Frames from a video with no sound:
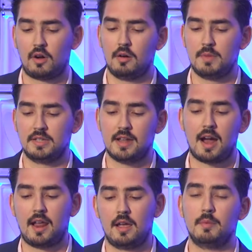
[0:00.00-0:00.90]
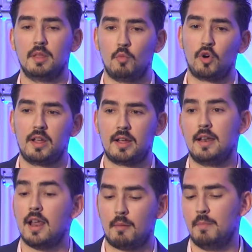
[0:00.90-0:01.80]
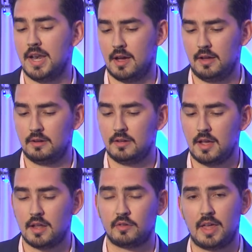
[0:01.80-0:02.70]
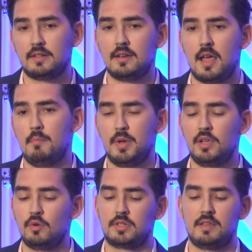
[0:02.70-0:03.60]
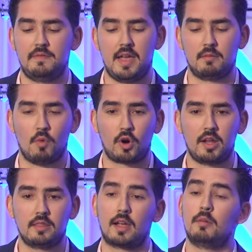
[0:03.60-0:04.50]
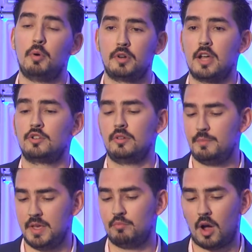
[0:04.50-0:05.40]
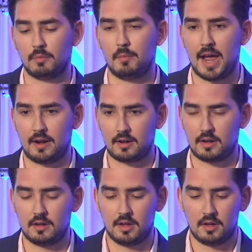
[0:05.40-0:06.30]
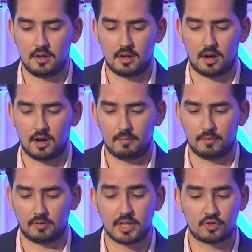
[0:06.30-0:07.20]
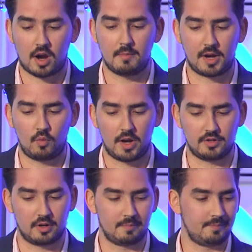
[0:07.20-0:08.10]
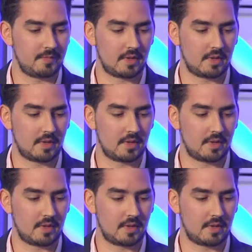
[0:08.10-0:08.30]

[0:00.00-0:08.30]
outcome is 9 a.m. in the morning and not midnight. And so that's an ambiguously vague market that could potentially be problematic. Let's try to make a wager